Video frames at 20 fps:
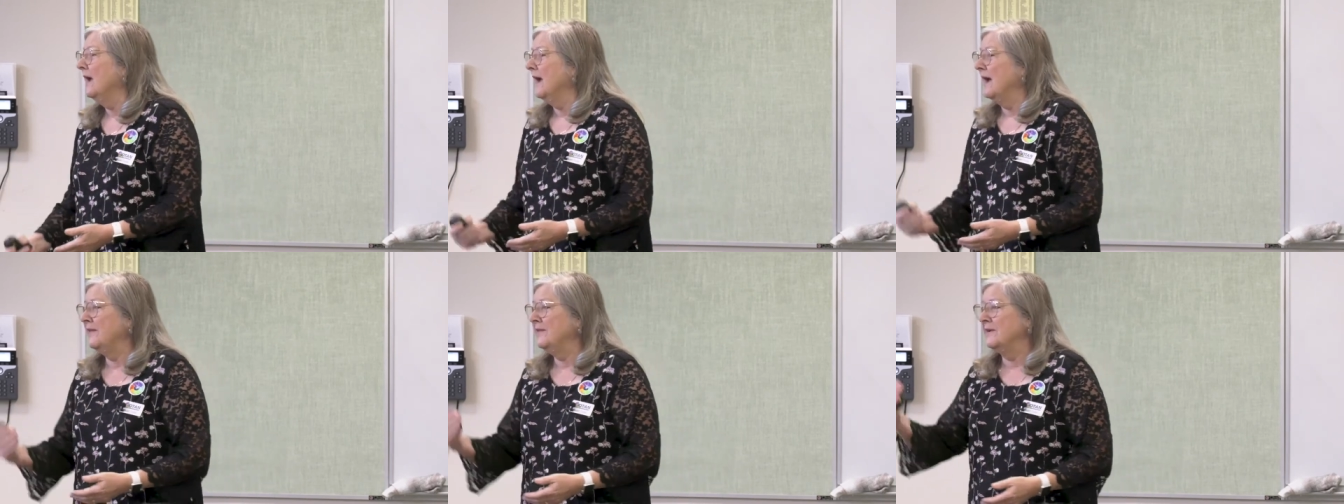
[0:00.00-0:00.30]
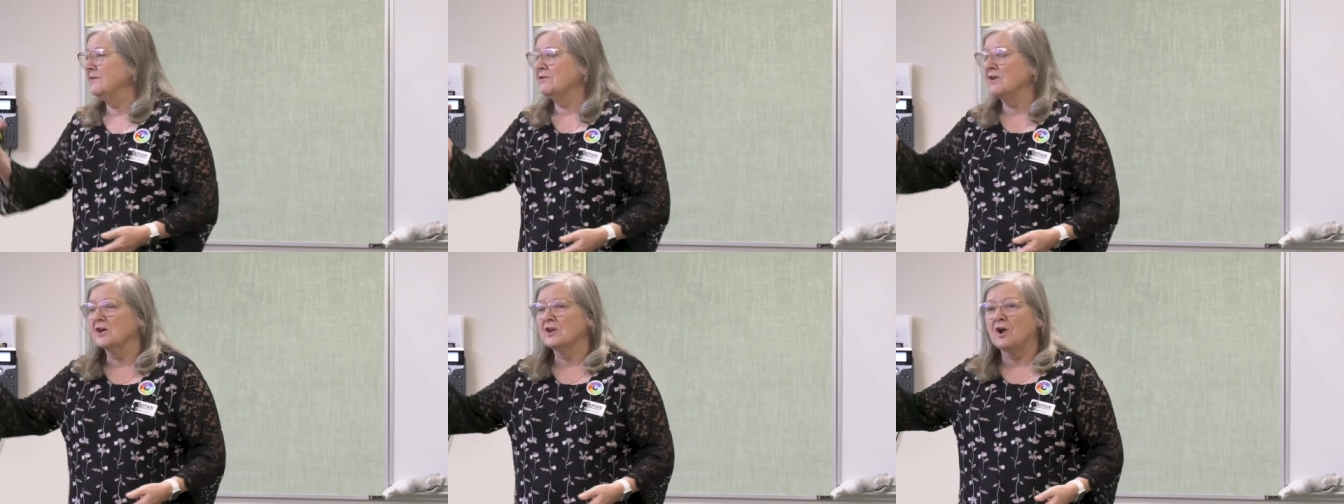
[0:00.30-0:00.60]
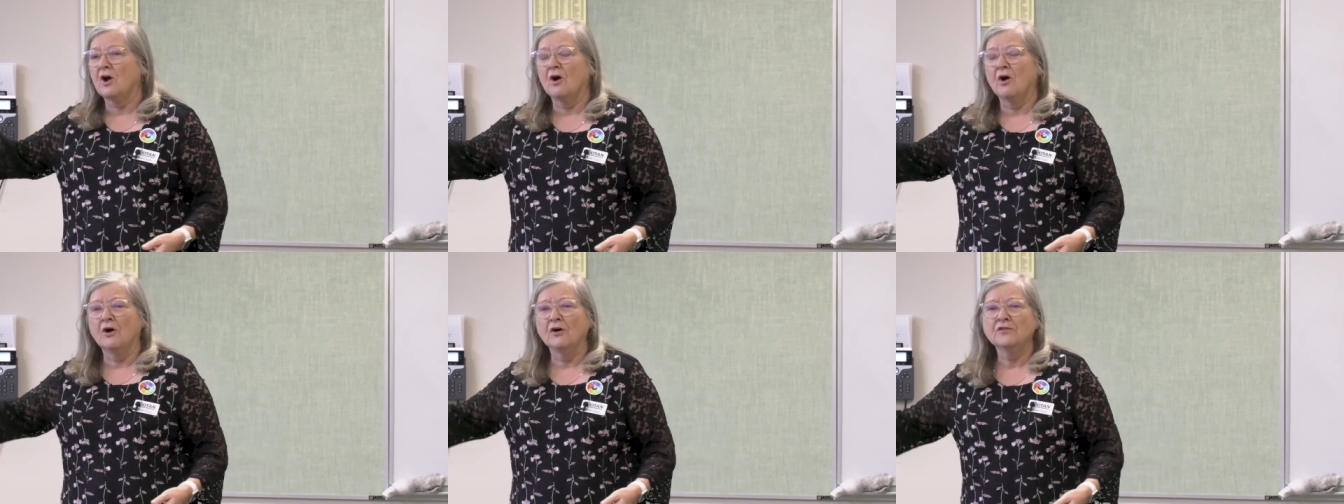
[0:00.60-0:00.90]
And they've got
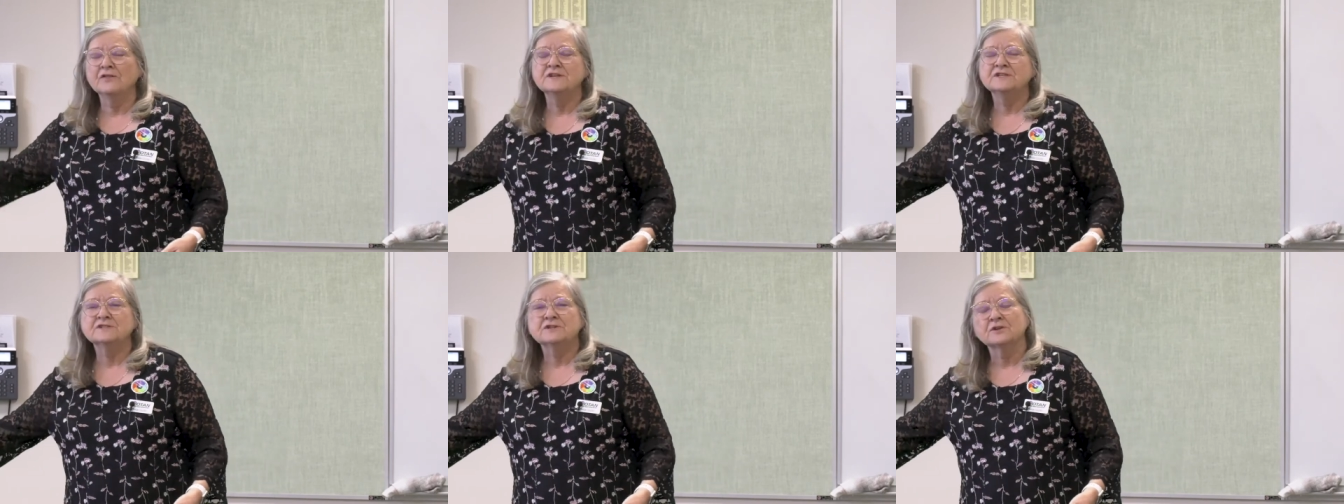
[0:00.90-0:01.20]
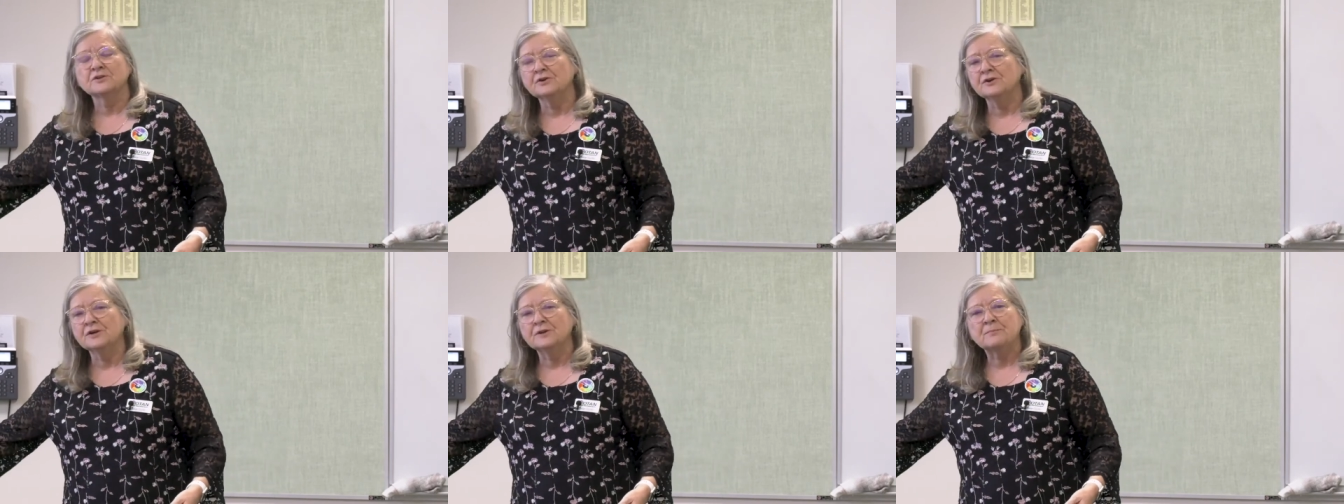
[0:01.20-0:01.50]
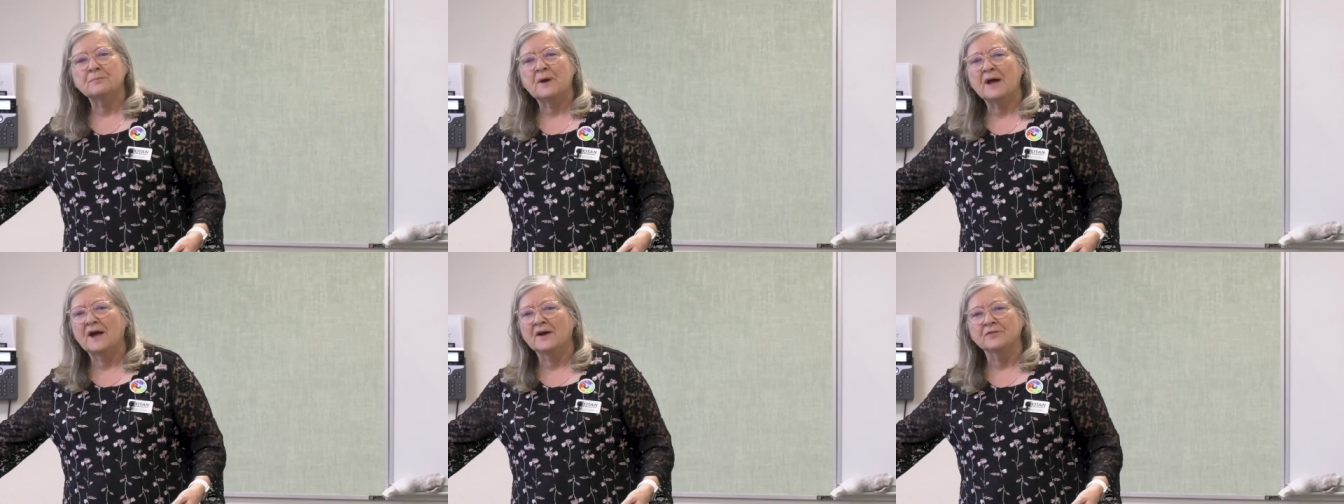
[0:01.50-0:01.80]
all these
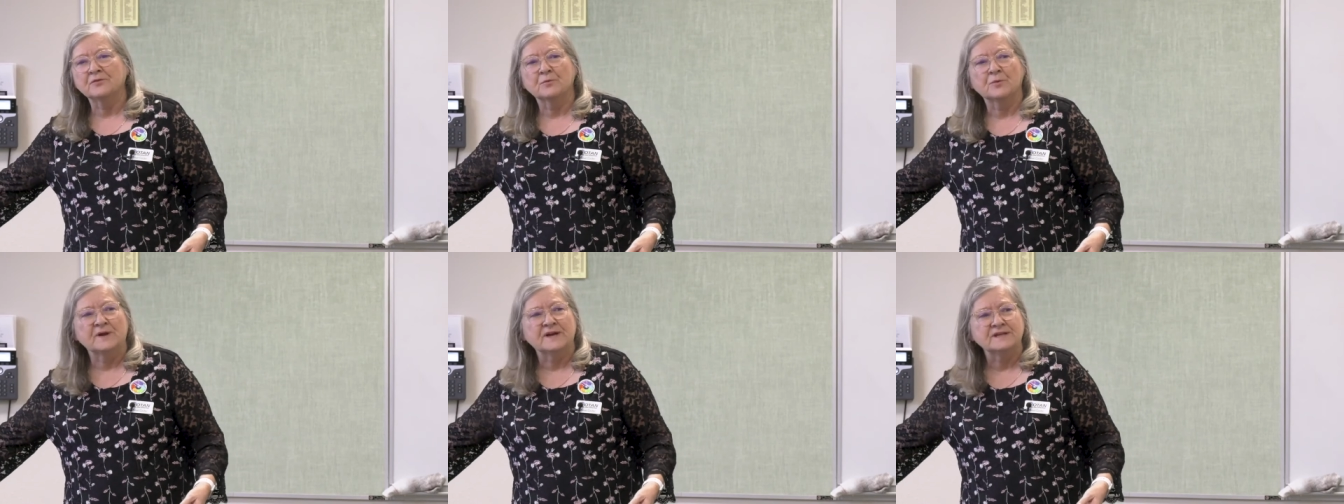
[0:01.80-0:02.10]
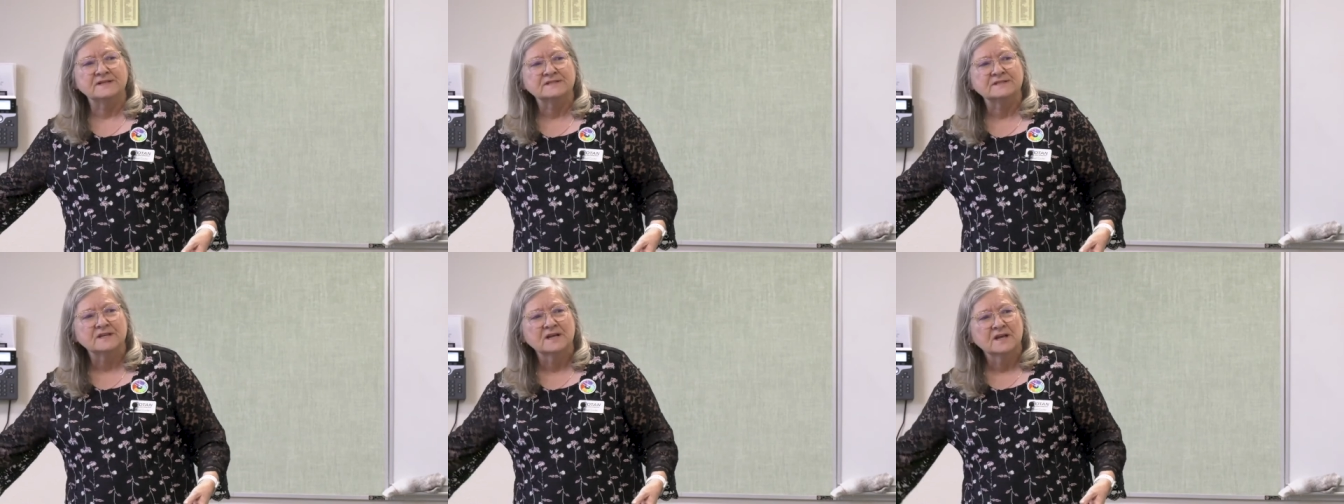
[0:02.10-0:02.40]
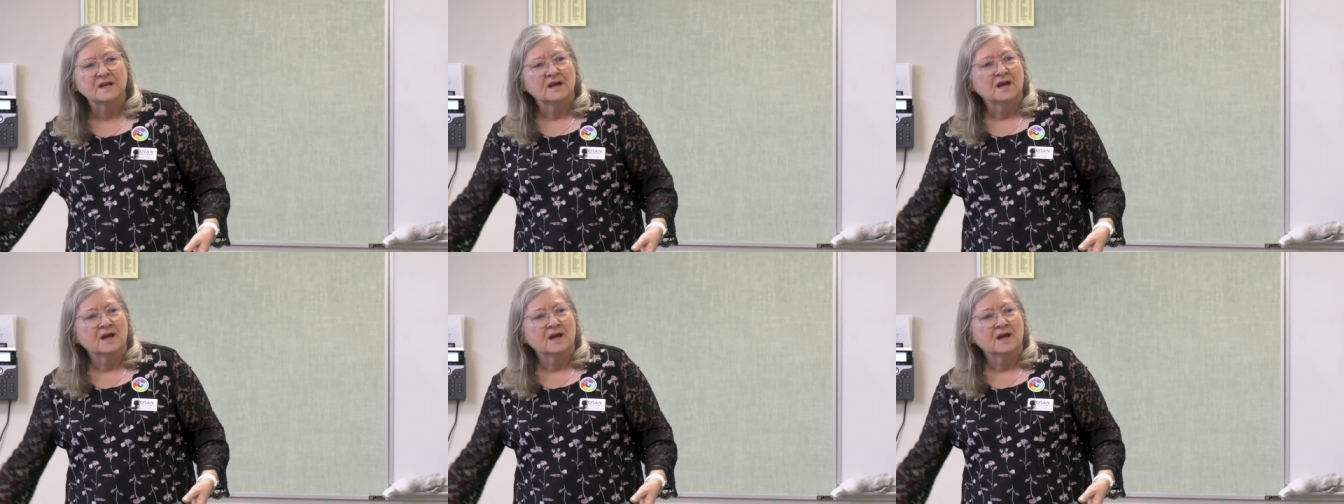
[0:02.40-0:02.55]
learning pathways.